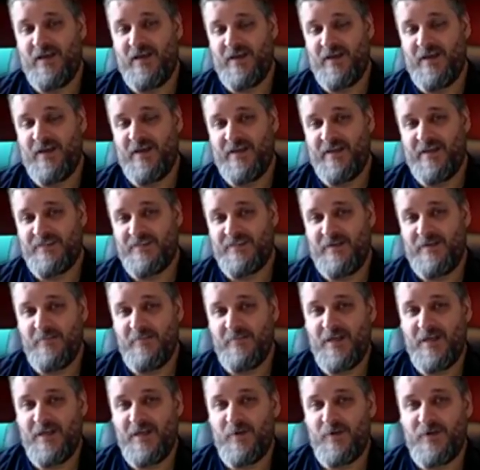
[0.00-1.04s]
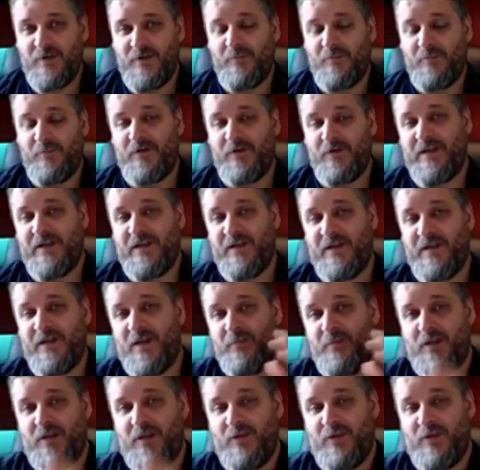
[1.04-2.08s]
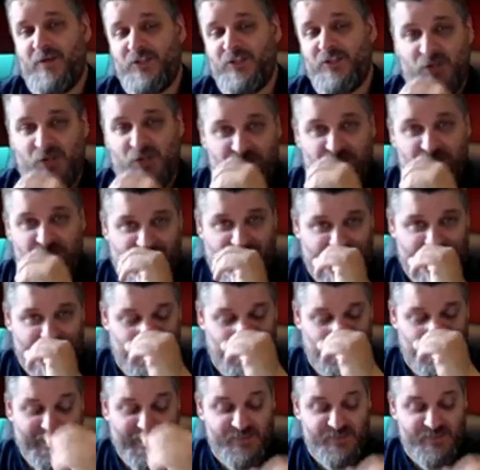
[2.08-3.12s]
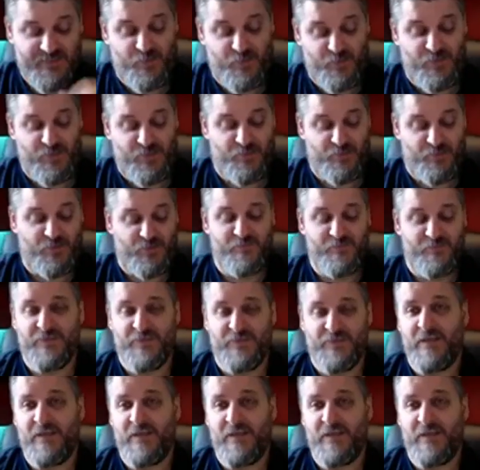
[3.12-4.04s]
as a minimum number and a number that we choose as a maximum number.